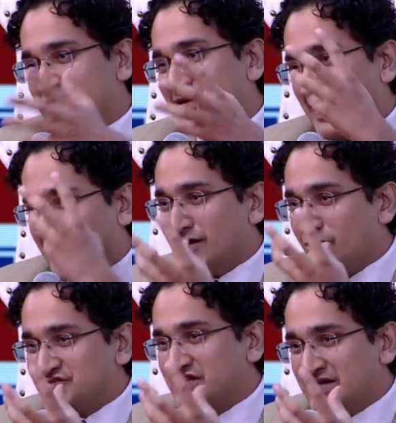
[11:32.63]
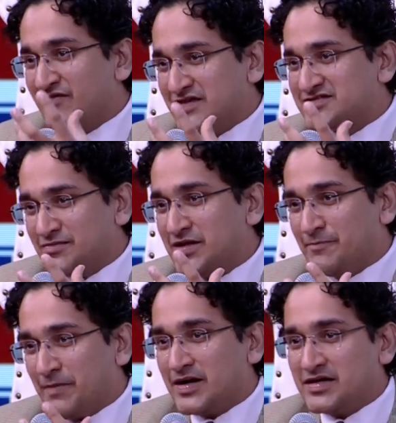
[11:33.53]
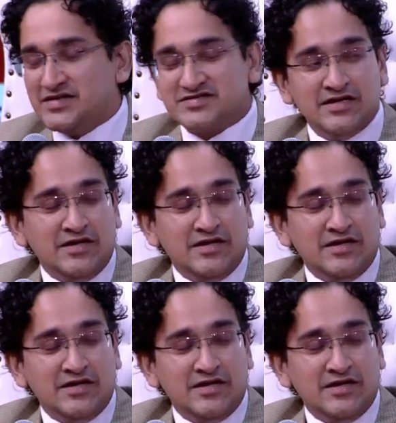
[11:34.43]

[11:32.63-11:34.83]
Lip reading: They're ideologically very similar parties.